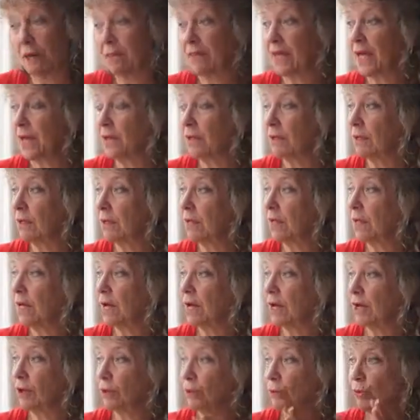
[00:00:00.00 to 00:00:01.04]
And then
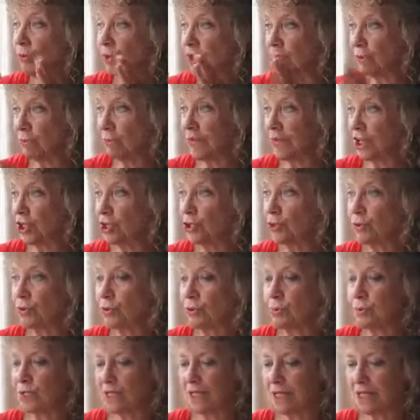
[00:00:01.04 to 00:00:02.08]
I also made sure
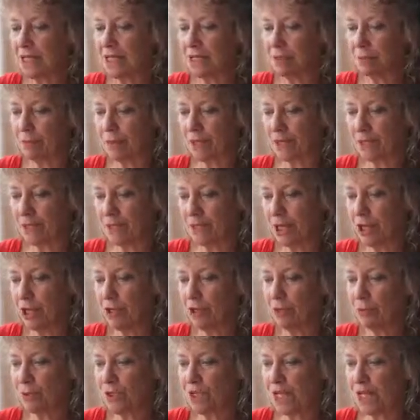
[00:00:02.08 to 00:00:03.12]
there was a little bit
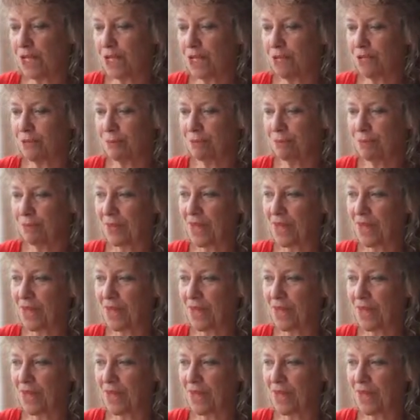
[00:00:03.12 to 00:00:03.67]
that was like